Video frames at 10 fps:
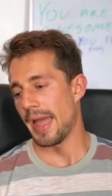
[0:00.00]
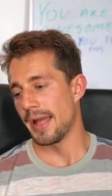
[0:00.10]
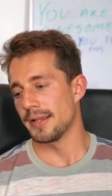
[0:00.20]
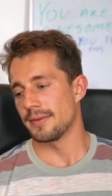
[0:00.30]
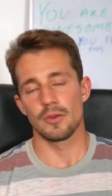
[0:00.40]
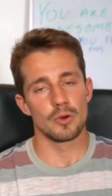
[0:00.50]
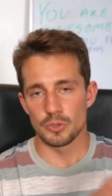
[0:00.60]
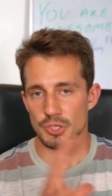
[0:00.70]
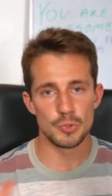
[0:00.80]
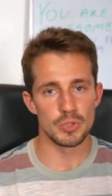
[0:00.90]
And you know,
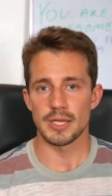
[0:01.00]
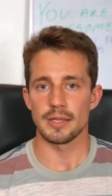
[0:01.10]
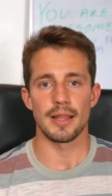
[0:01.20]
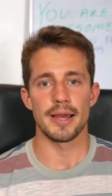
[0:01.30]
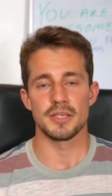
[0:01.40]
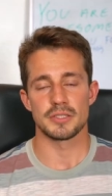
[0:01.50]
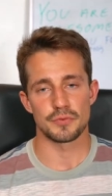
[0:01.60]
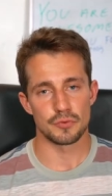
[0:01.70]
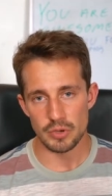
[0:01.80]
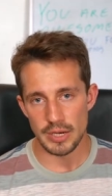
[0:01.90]
the suicide line is
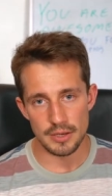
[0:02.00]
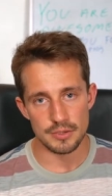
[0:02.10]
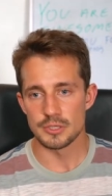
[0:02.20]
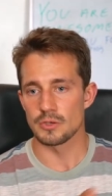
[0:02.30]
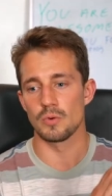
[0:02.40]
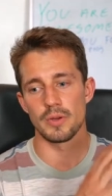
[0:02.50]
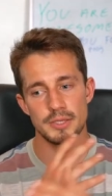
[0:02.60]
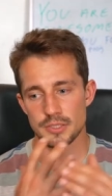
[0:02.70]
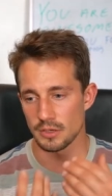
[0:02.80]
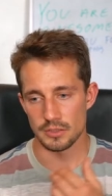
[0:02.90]
free, so
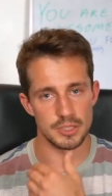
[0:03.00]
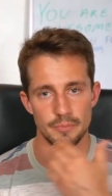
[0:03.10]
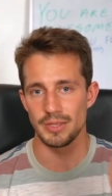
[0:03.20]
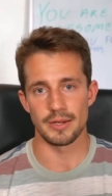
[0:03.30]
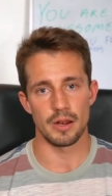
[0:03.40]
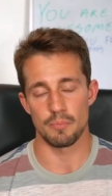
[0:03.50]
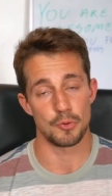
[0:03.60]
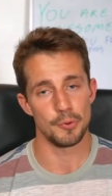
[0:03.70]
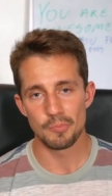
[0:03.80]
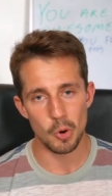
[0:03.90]
it's not something that I'm
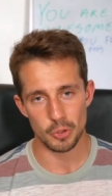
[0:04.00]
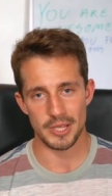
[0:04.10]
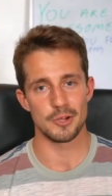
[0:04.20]
promoting